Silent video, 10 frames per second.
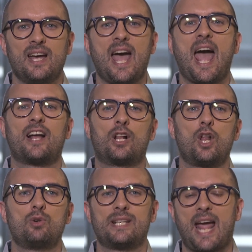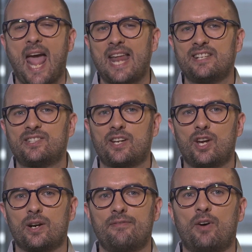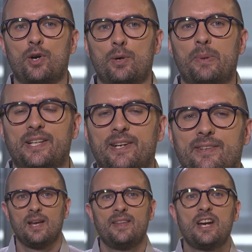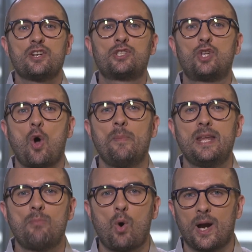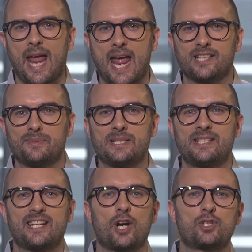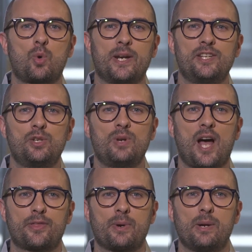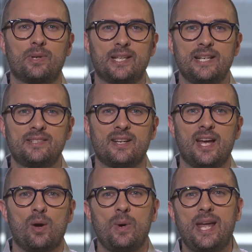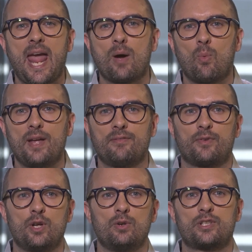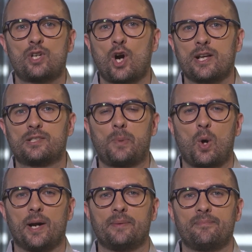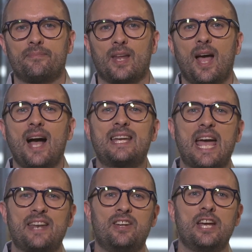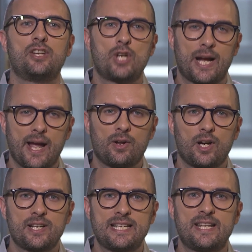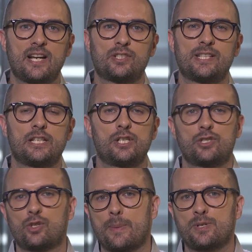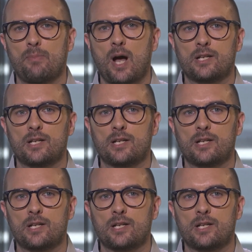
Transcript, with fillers: and closing any security vulnerabilities. There are so many more enhancements in our 22.3 release and we can't wait for you to start exploring. Again, check out our details in the description box